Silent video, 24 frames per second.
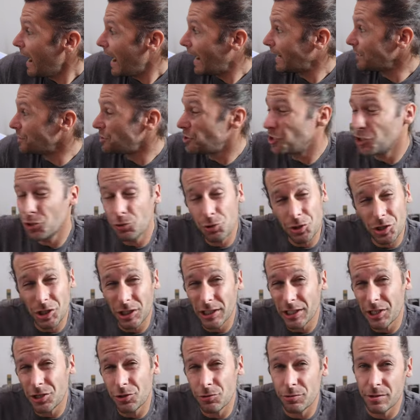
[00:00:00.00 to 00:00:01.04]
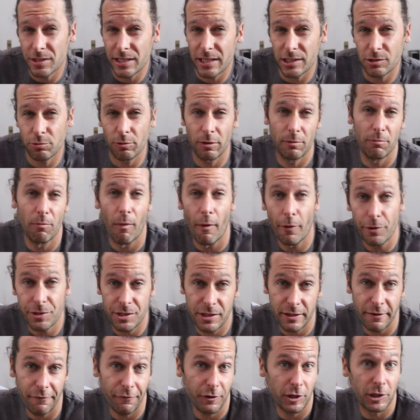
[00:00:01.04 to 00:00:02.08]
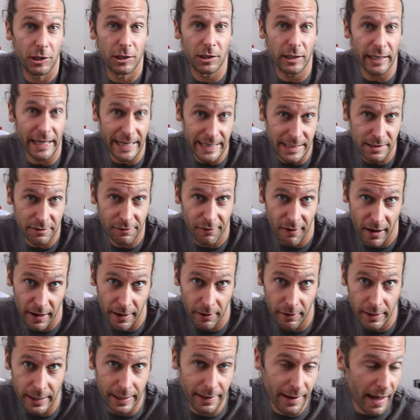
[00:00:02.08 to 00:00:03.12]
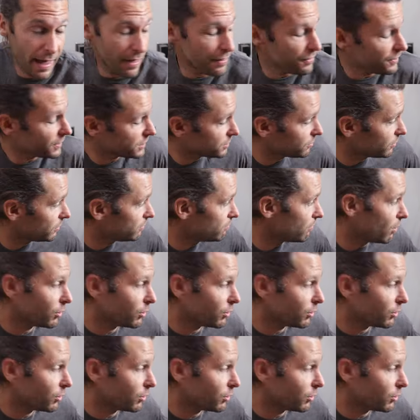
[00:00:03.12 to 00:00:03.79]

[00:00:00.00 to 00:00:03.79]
I usually use this one mostly for glaze firing and this one